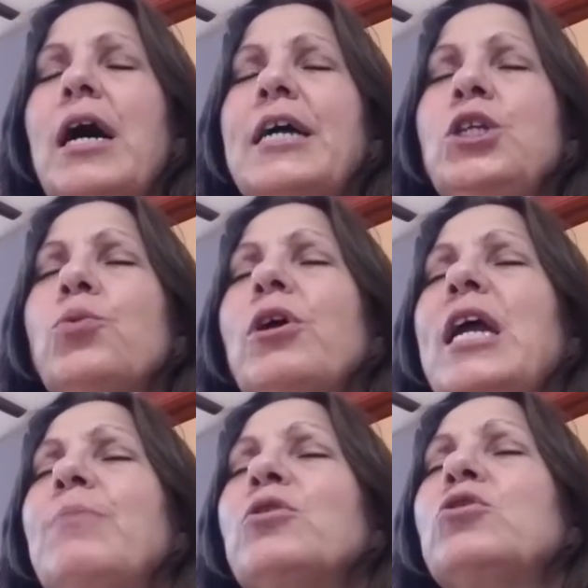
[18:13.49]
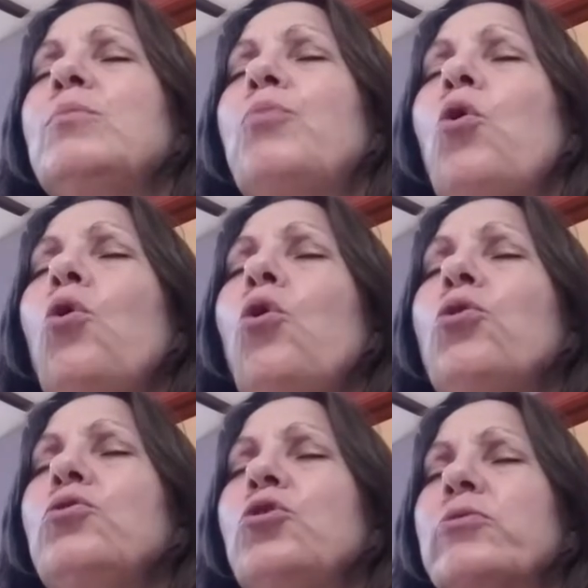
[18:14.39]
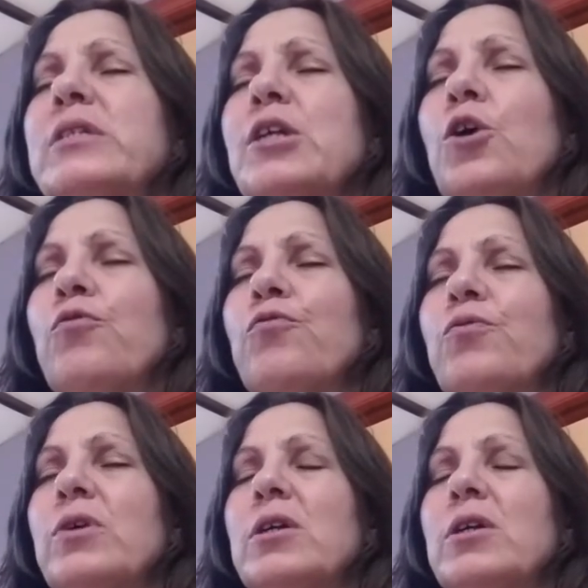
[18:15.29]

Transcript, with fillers: and you are able to pull yourself